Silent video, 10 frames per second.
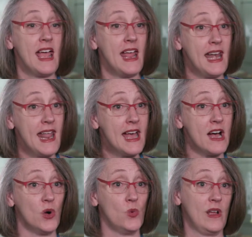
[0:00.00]
and
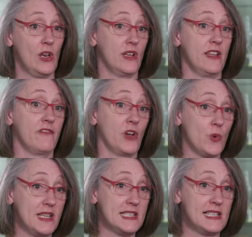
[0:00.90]
now we're looking for
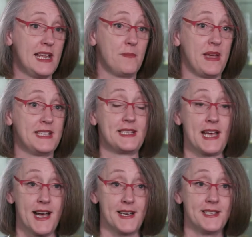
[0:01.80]
Queensland-based
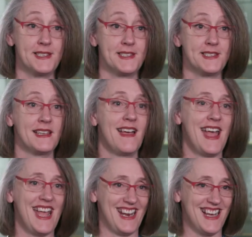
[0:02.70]
artists
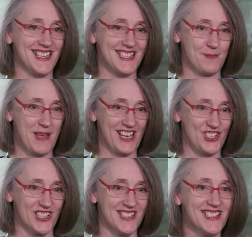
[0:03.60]
and arts
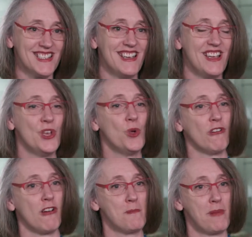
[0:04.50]
managers who
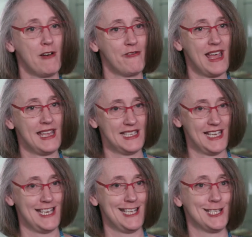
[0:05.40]
are above
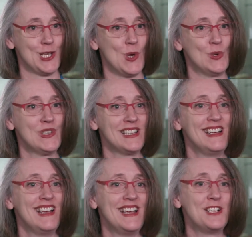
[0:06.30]
18 years old
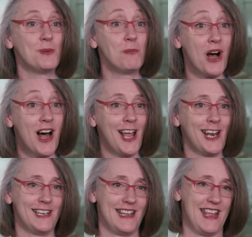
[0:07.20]
to
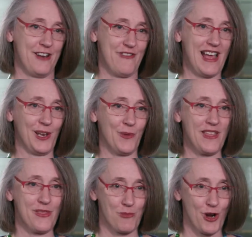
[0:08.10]
pilot and
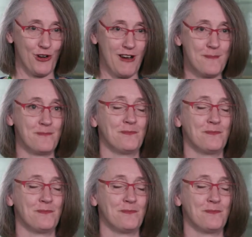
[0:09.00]
evaluate the program.